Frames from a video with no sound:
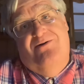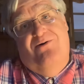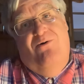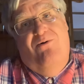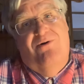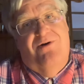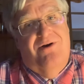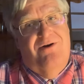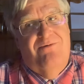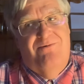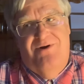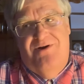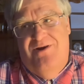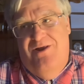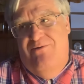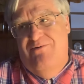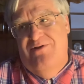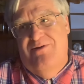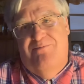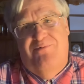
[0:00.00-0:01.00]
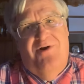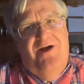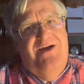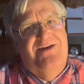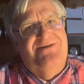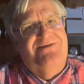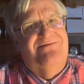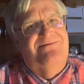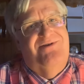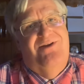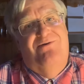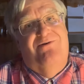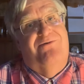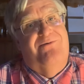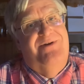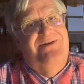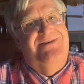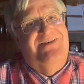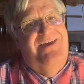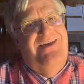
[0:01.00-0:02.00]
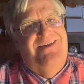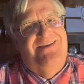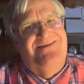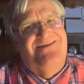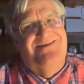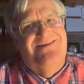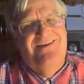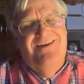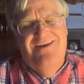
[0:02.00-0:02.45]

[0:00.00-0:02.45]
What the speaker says: corner would lower the price 2 or 3 cents,